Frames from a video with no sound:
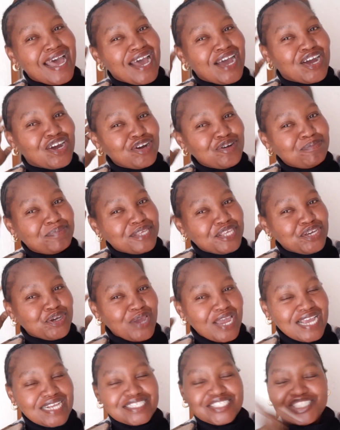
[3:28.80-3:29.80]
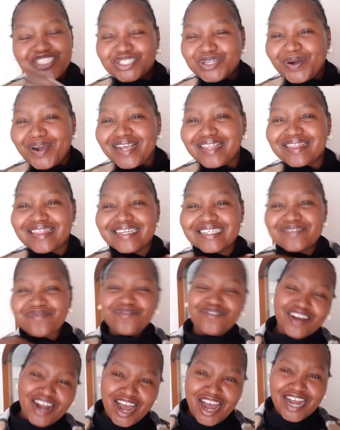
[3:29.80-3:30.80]
hope you enjoy this
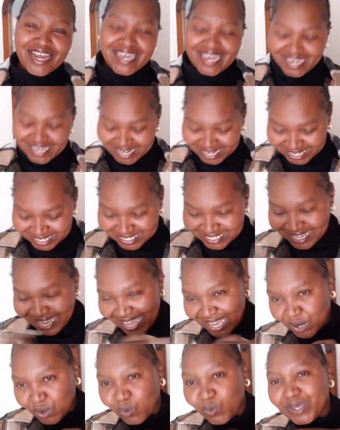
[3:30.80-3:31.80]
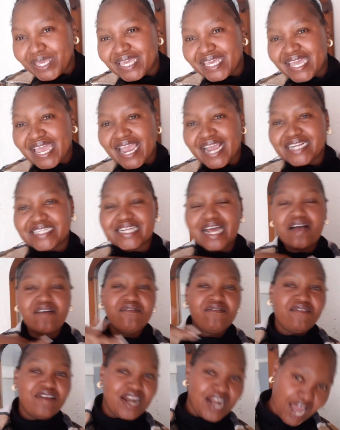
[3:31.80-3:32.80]
vlog. It is a weekend
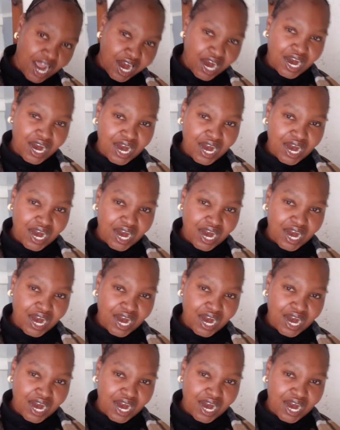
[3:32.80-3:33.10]
vlog.